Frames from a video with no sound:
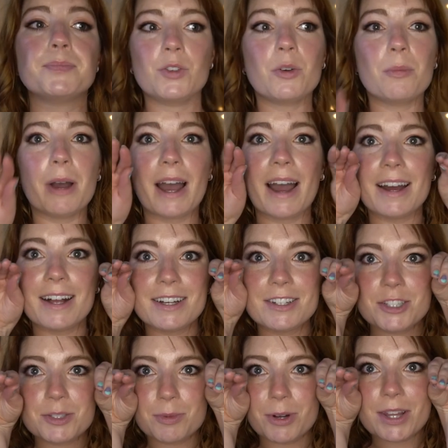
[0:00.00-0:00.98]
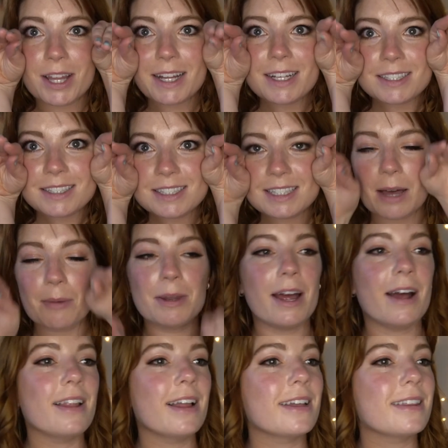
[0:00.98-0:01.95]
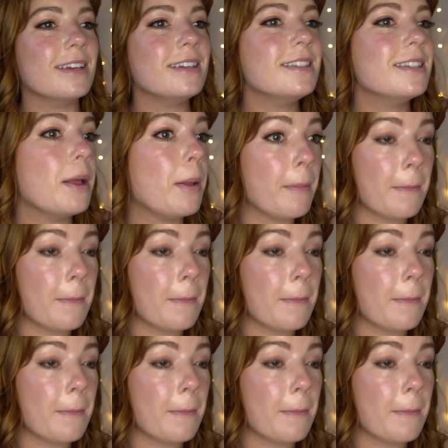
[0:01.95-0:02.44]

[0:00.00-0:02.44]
so my eyelashes weren't like stabbing out like this.